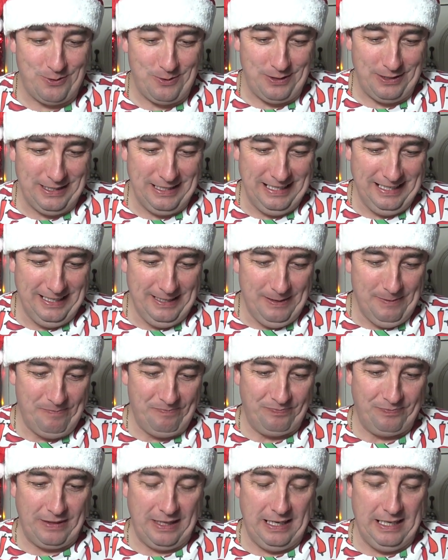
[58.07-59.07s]
well.
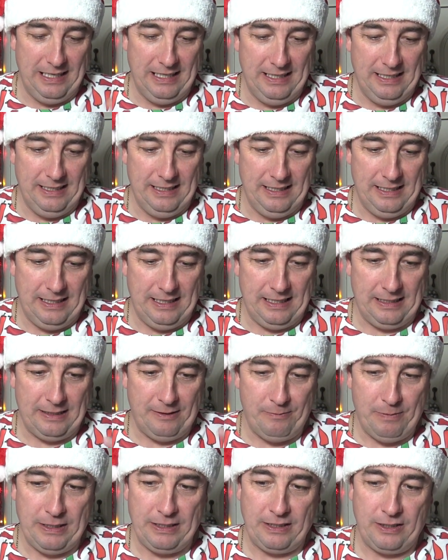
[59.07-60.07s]
And
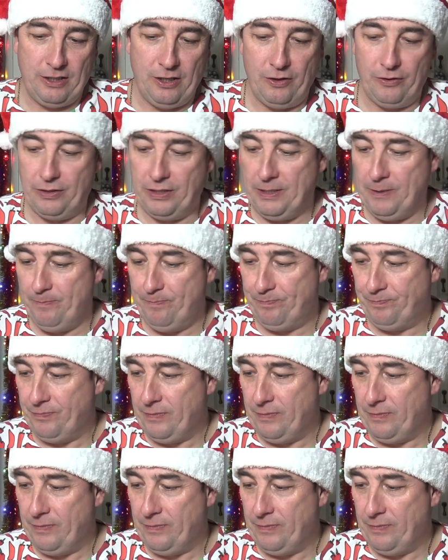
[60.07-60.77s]
I made a curry.